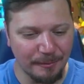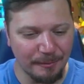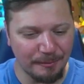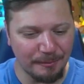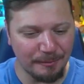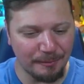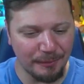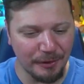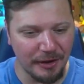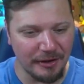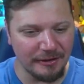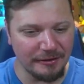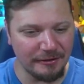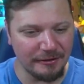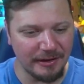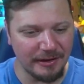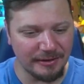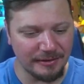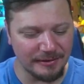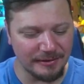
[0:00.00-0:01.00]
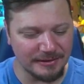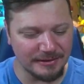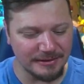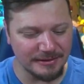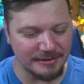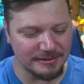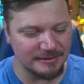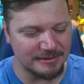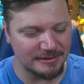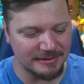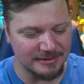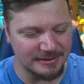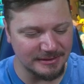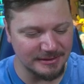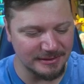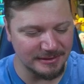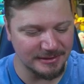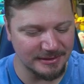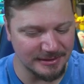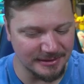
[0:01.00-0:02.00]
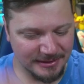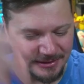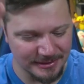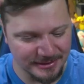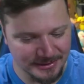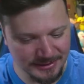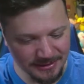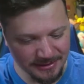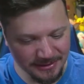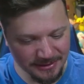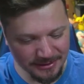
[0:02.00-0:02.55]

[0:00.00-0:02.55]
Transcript: Poliwrath and a Sinistra.